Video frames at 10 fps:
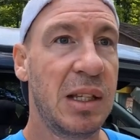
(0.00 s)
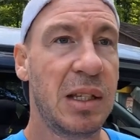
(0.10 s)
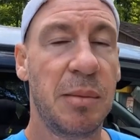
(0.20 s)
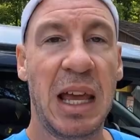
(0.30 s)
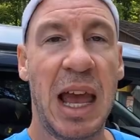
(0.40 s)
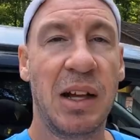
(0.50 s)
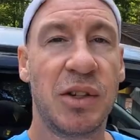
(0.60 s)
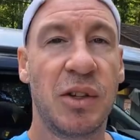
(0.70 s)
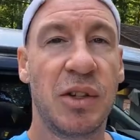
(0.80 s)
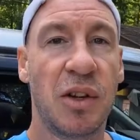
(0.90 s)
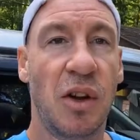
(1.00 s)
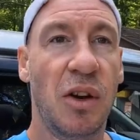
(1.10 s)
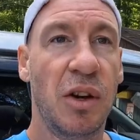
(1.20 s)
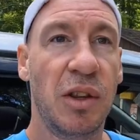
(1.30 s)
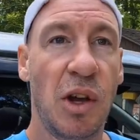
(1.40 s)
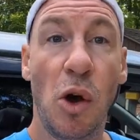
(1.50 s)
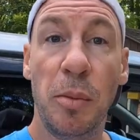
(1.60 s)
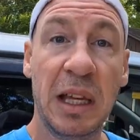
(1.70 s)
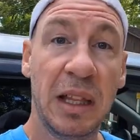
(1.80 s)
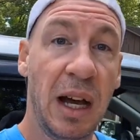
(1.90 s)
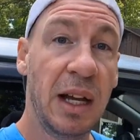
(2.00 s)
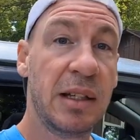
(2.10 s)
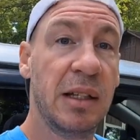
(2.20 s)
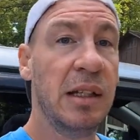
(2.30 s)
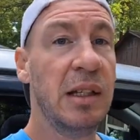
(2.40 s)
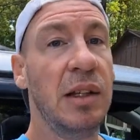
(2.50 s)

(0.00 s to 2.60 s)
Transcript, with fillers: some of the hazards are the OB lines,